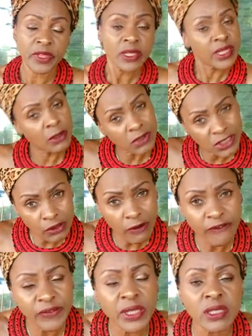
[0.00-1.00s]
that was
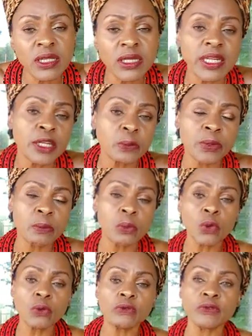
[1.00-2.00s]
conveniently
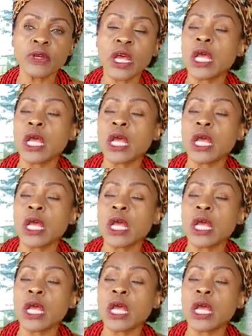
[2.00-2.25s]
removed.